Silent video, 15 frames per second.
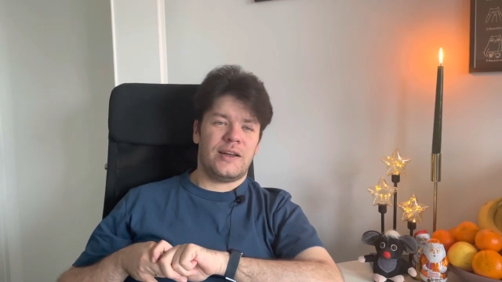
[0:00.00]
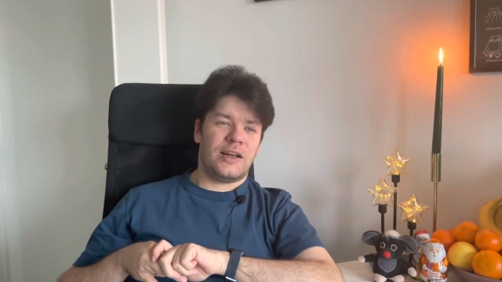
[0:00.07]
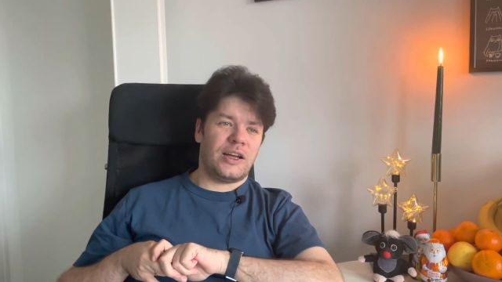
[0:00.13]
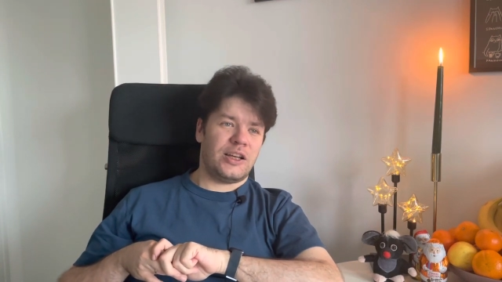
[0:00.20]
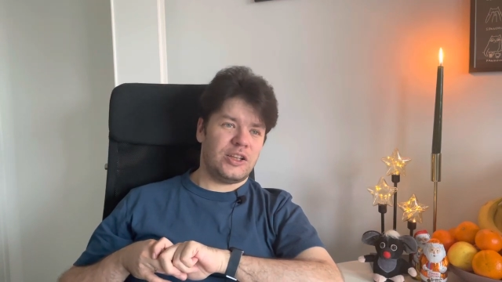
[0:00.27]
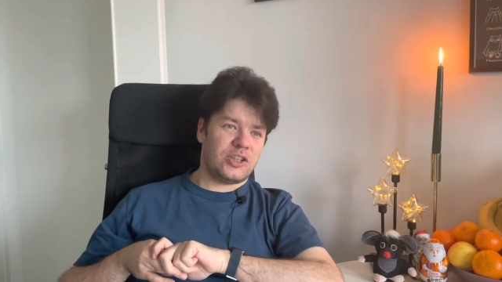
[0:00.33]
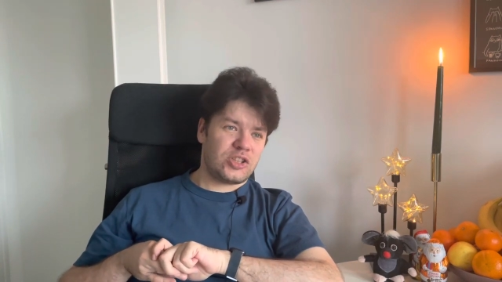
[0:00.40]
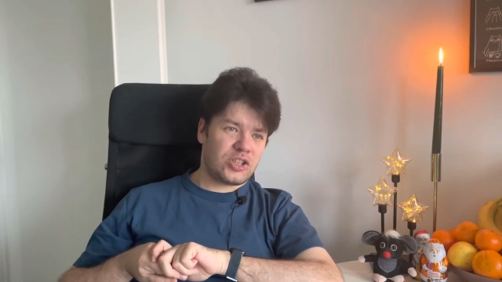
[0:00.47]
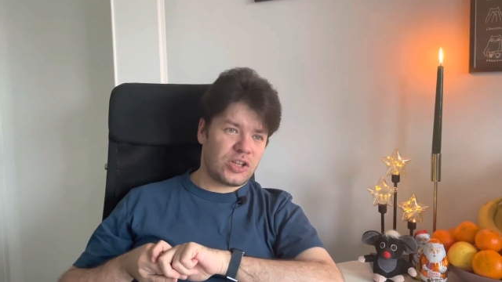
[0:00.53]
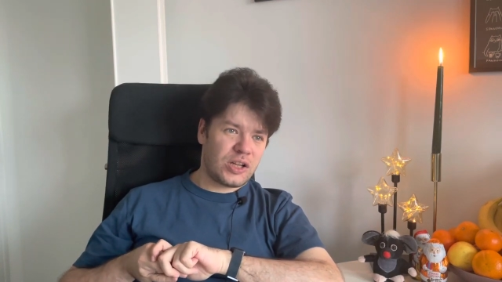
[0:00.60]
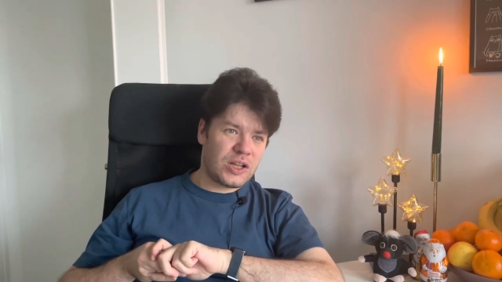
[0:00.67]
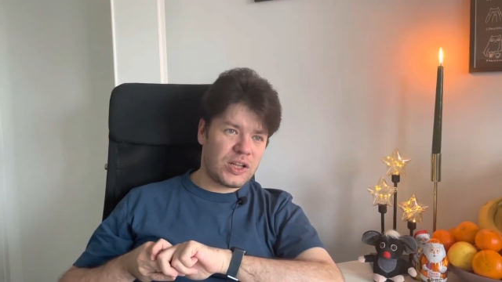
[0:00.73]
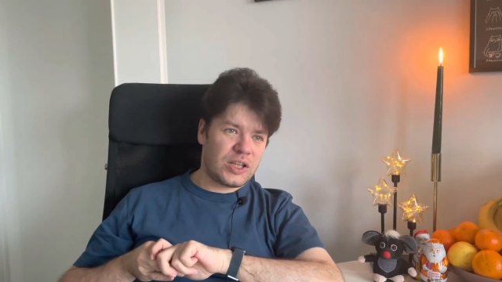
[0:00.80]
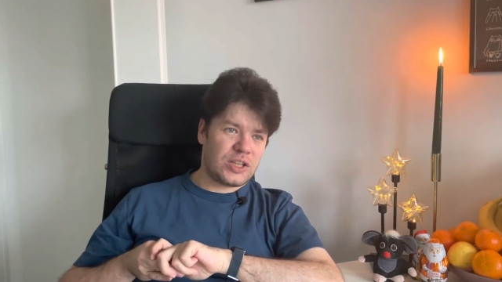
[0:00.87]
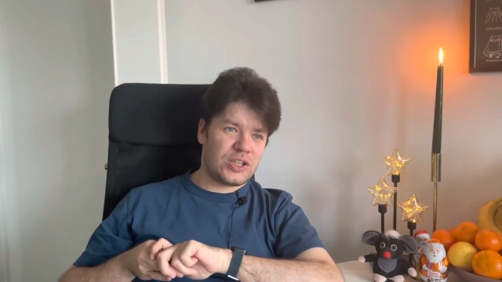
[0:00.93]

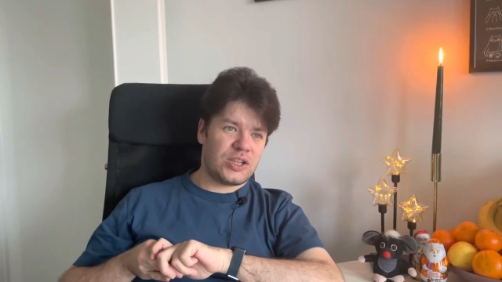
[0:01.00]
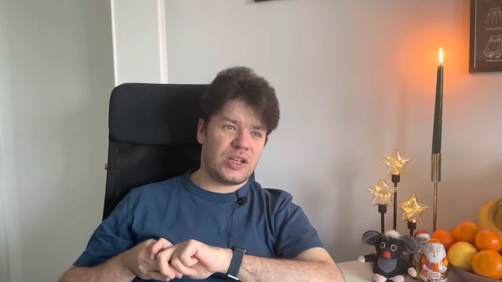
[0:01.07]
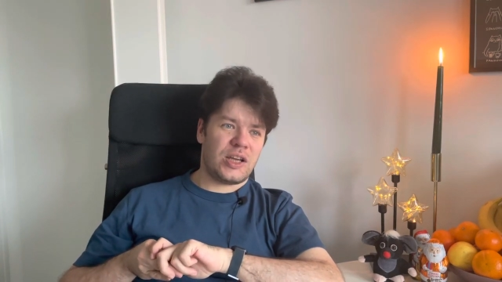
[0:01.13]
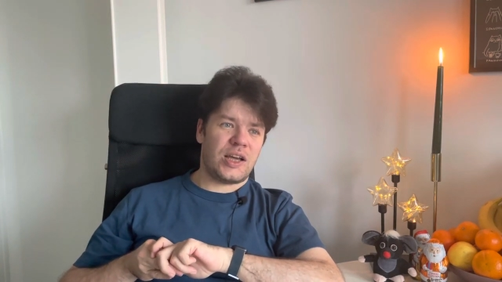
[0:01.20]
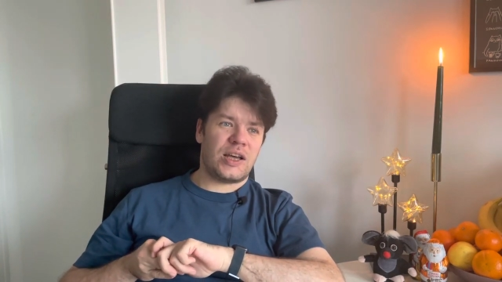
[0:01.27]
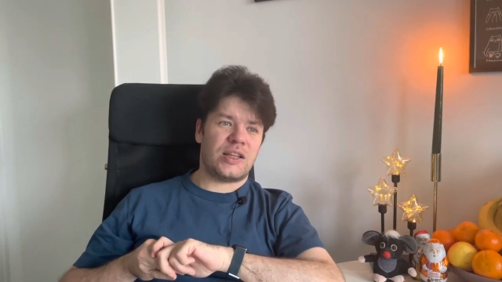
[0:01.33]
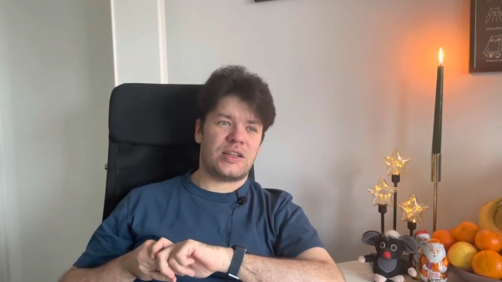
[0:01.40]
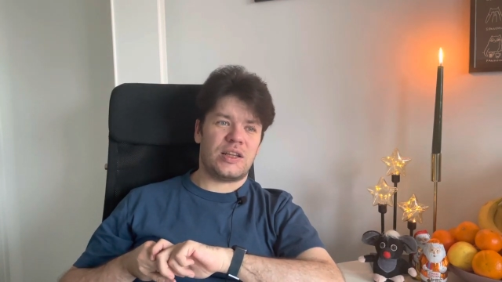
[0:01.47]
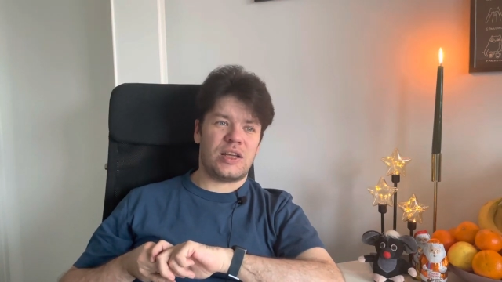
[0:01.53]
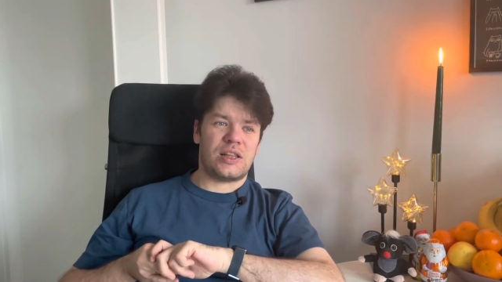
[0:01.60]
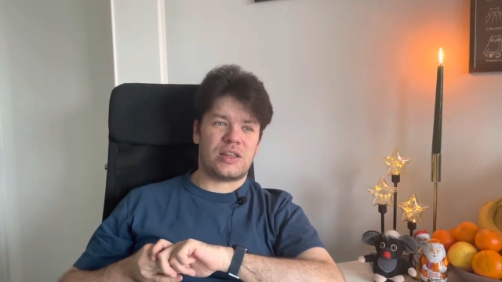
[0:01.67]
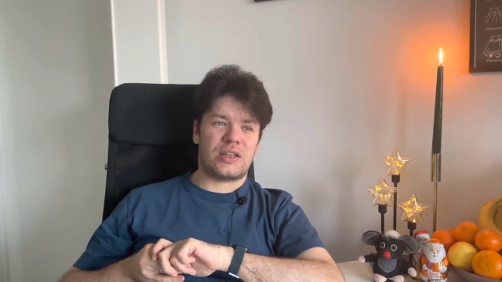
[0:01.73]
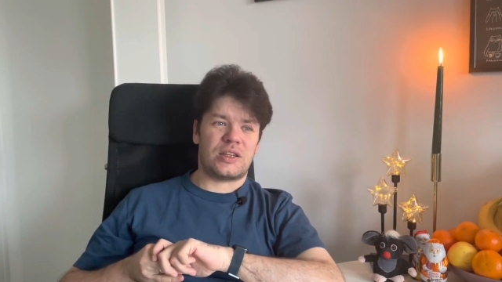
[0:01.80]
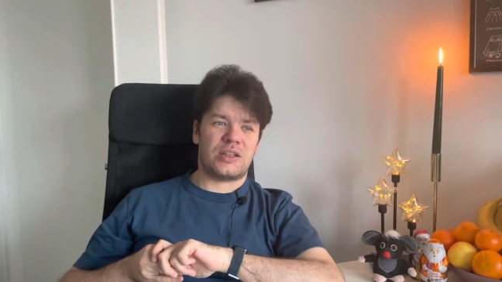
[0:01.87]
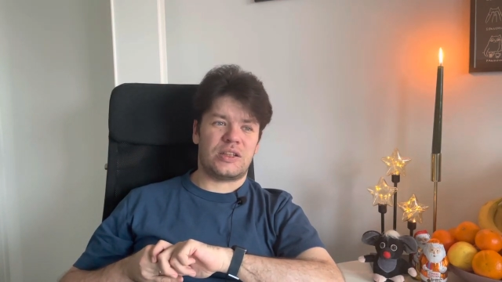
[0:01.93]
initial idea
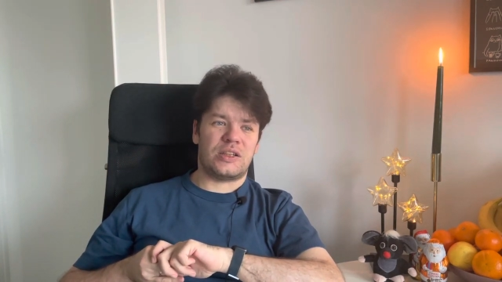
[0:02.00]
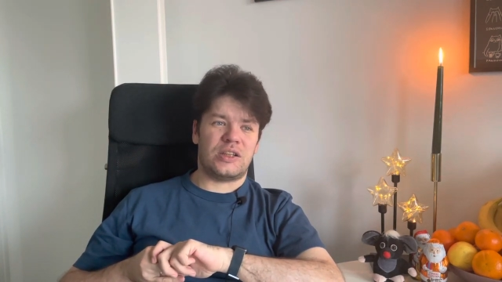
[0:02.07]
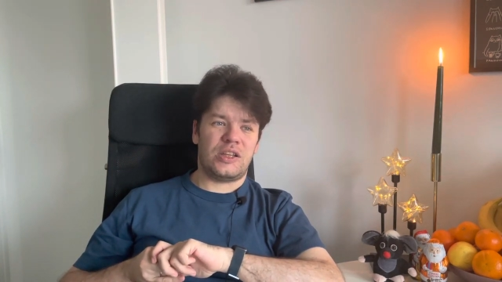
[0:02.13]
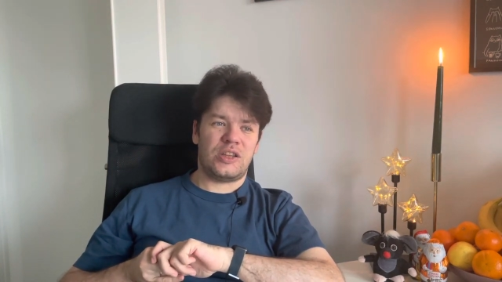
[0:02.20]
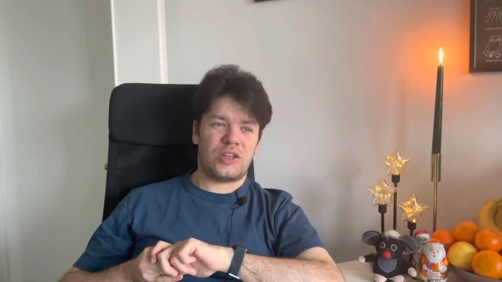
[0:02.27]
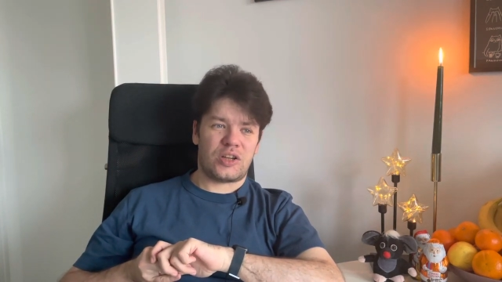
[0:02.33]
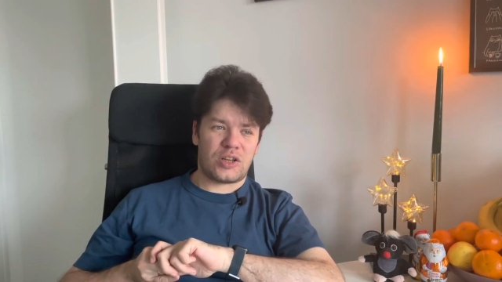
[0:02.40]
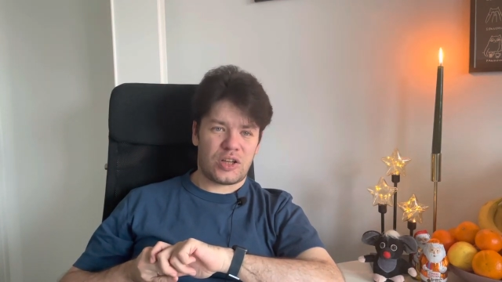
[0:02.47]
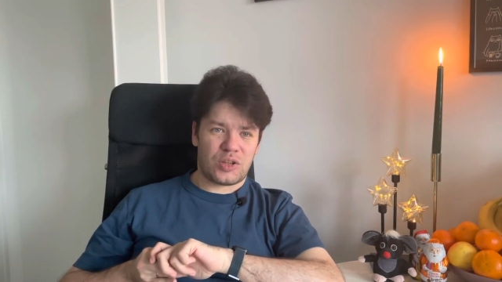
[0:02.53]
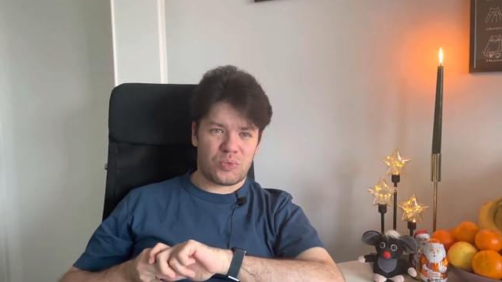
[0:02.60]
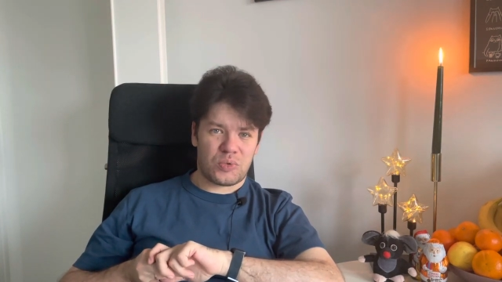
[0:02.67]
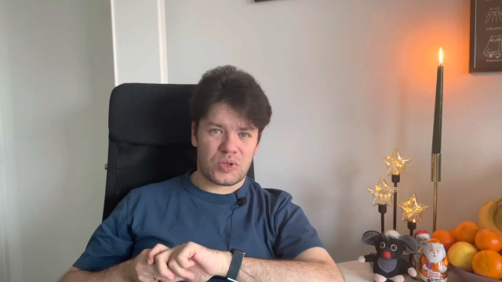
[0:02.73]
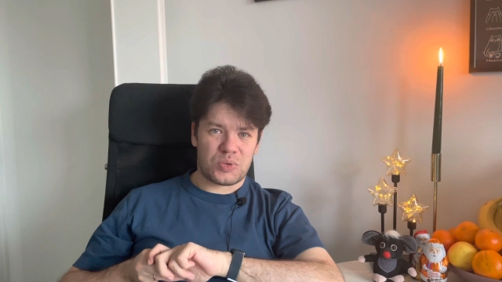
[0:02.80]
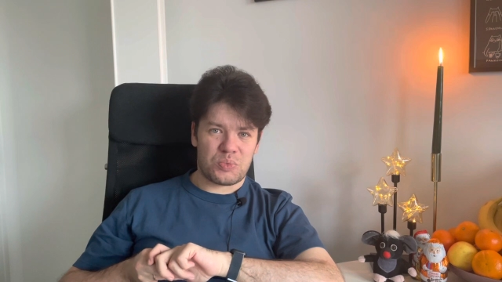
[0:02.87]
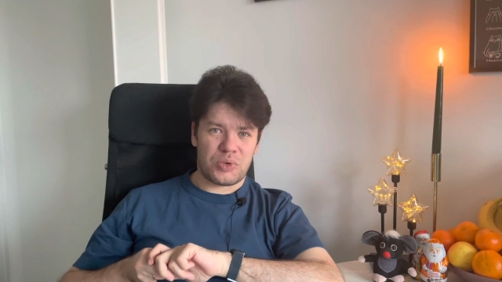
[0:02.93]
that the internet
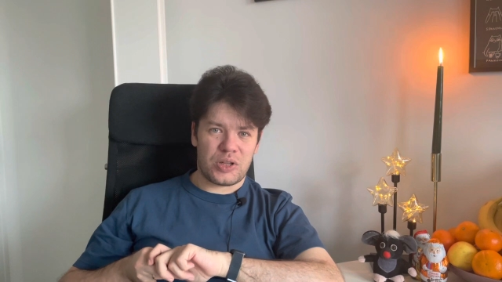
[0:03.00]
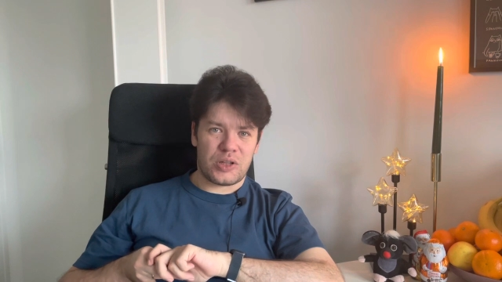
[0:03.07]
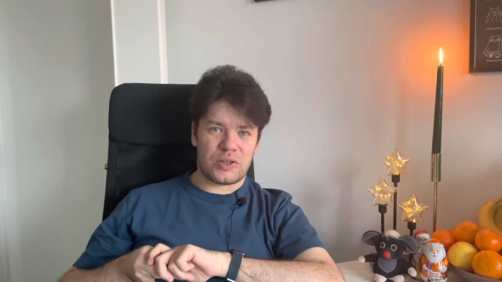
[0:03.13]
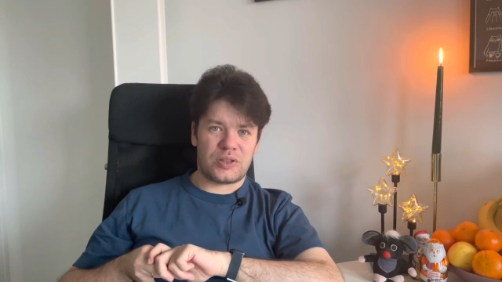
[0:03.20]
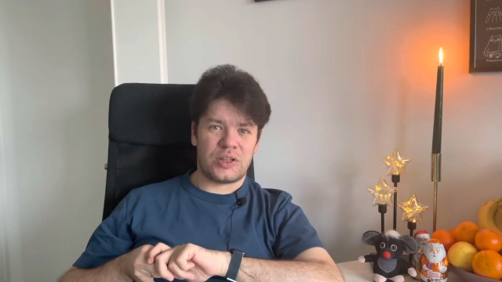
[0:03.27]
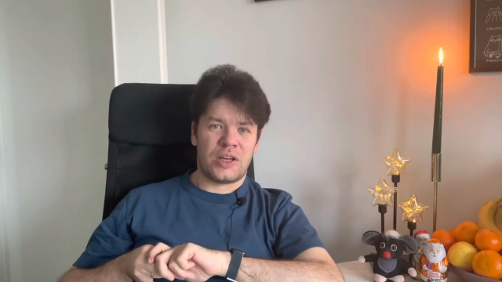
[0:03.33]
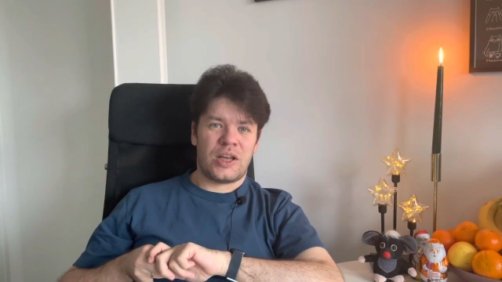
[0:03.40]
was built,